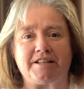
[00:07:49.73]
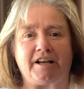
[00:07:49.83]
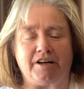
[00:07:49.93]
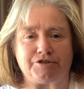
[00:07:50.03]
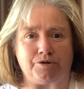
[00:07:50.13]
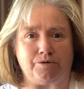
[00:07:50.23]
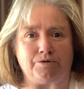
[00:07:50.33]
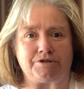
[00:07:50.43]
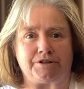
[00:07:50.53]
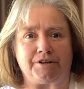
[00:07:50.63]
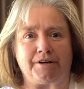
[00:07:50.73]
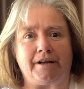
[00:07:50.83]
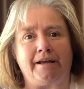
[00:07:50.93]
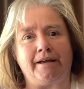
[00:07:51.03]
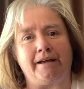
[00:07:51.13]
they got
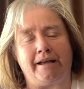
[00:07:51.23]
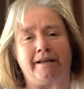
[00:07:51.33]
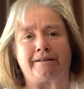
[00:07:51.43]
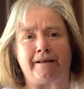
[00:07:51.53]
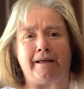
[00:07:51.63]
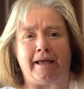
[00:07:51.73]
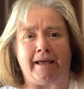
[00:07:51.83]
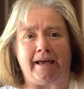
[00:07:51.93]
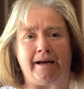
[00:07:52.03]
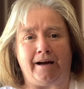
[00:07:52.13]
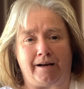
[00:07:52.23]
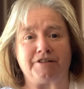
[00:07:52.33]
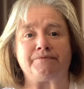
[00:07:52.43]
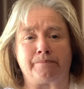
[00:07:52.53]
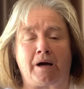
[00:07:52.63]
older, I
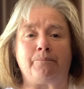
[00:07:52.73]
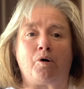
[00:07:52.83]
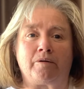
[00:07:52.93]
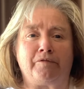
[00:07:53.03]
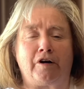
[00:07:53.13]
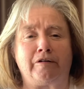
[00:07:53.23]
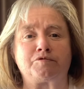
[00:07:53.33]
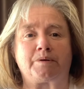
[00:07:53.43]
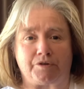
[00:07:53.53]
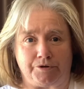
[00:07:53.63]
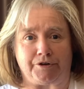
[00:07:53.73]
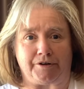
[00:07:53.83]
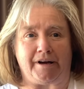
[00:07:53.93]
got more involved with other